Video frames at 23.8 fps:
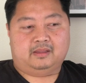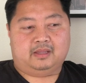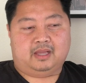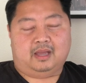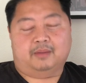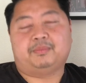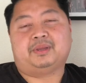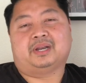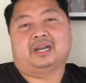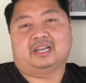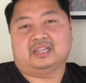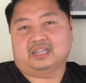I
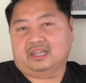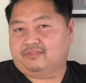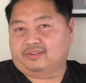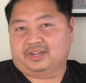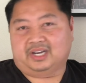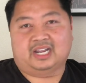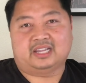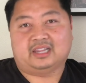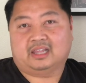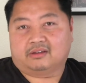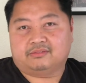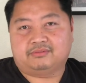mean, I love it.
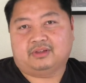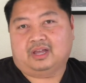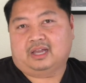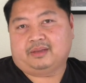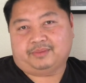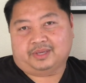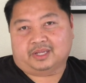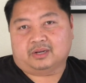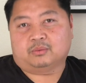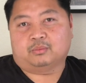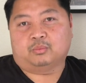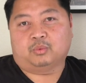I love. I
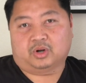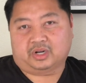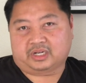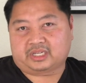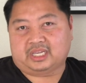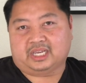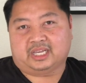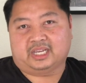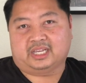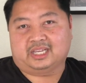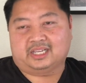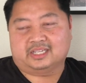mean,
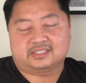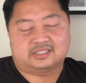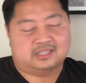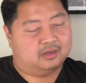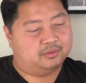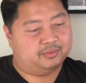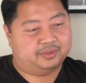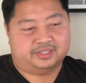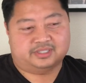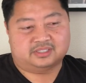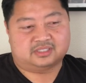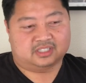working is
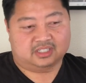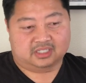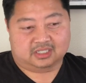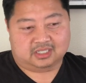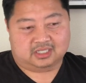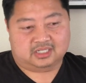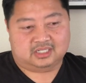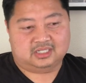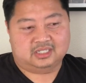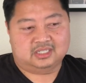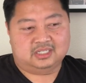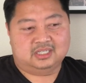always
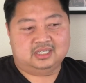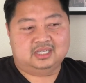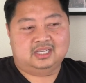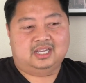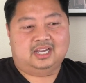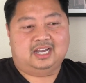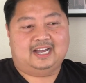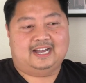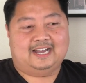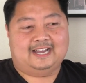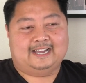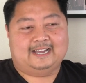good.
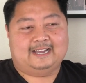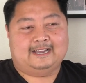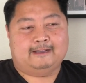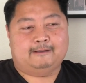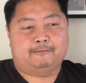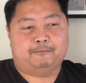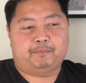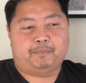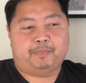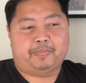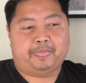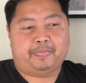Uh,
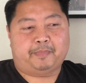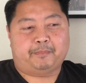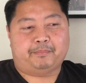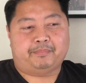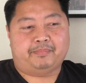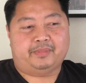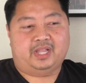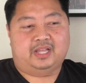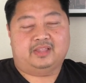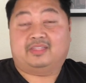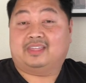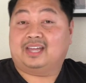
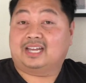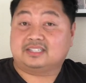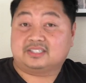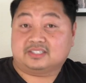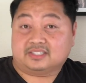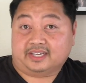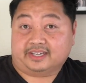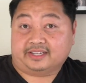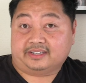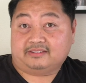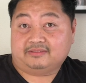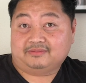that
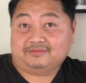said,